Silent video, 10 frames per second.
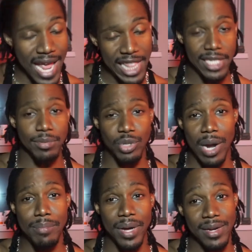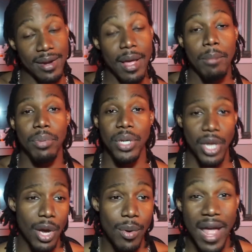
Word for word: and the subscribe button below.